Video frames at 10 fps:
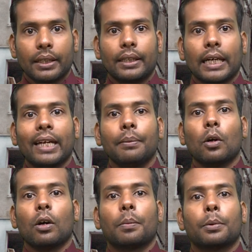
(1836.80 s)
Type
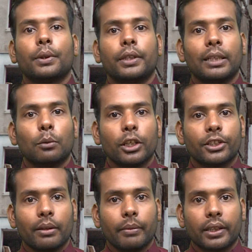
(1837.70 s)
of
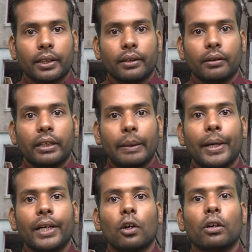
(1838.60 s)
demolition method
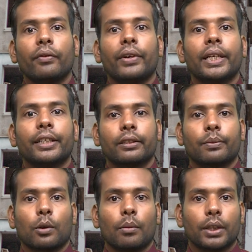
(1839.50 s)
depend on various
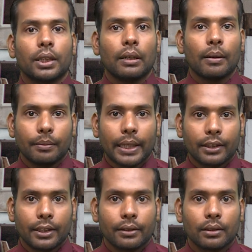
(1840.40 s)
from the
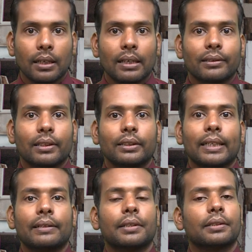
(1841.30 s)
factors such
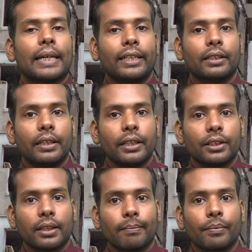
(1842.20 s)
as the site
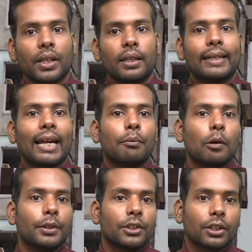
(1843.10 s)
condition, type
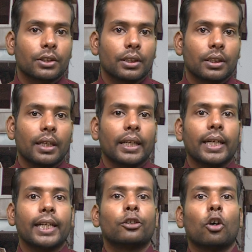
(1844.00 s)
of structure,
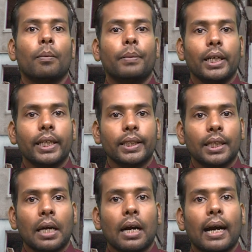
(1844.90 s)
age of building,
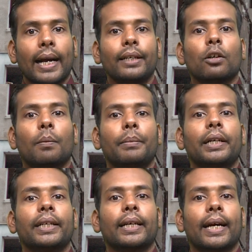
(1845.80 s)
height of
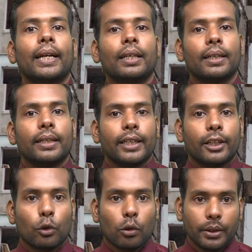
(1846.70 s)
building and
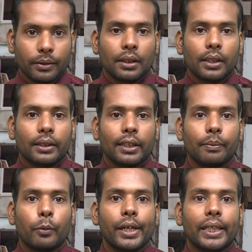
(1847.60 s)
economy. The third
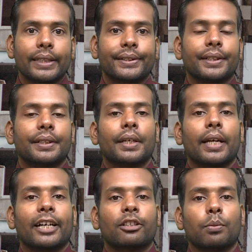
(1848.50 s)
point is a
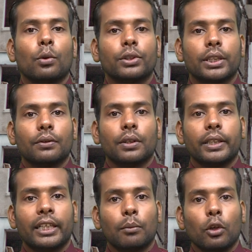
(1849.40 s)
explosive
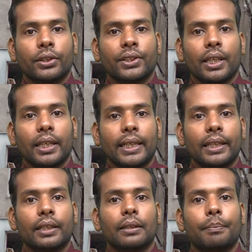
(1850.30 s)
demolition in
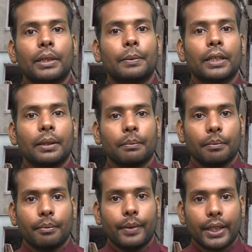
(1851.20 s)
the preferred
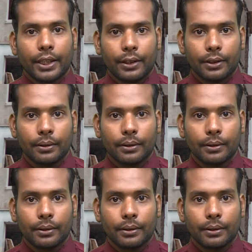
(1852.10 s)
method